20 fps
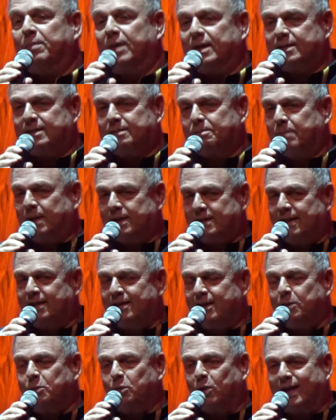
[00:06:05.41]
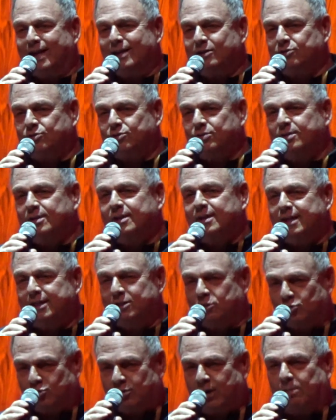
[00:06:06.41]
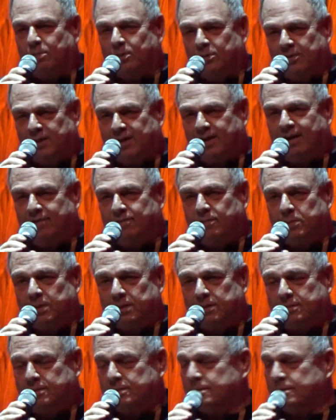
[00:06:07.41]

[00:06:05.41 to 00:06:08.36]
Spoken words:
but I think we'll get into trouble with the government.